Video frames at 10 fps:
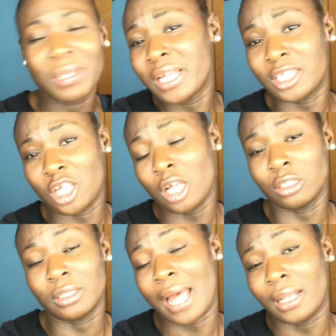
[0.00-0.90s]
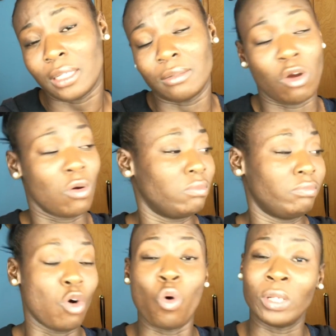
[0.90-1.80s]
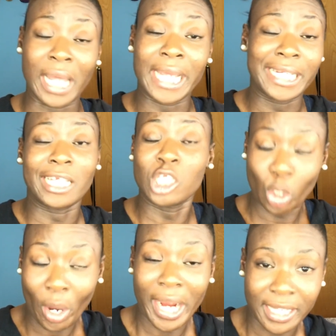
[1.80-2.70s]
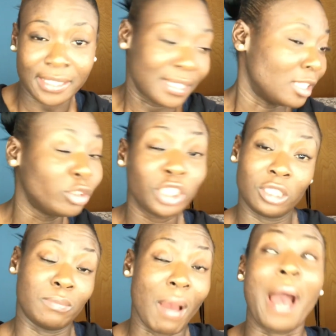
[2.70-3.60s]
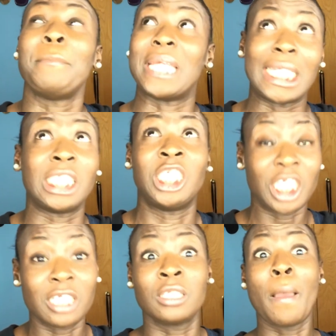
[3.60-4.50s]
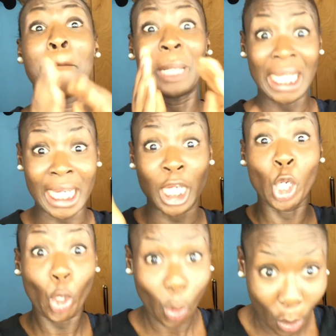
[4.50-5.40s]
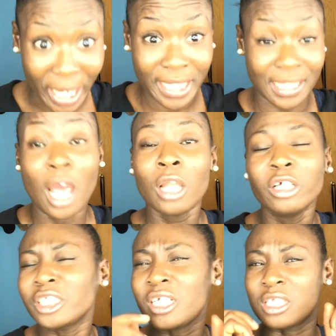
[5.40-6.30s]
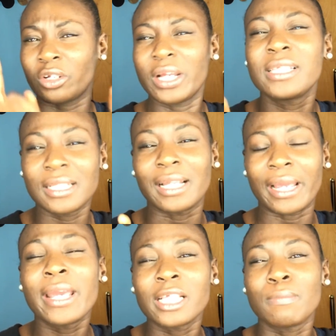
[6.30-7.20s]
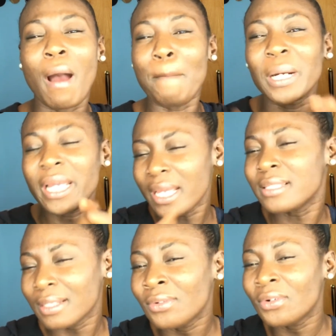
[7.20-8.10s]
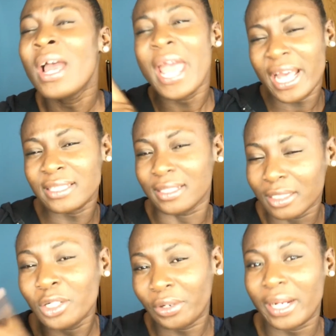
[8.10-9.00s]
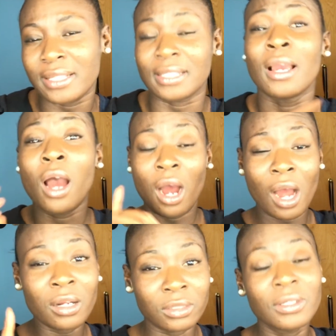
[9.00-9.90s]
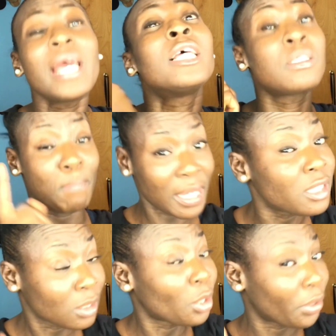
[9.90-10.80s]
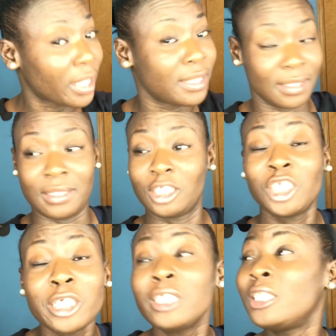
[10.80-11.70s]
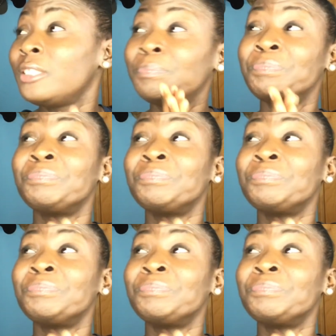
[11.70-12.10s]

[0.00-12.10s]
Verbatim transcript: because y'all know that old lady is crazy. Lucian's mom is just plain crazy. Lucia is crazy like his mom, but his own is good crazy. Her own is mental crazy. She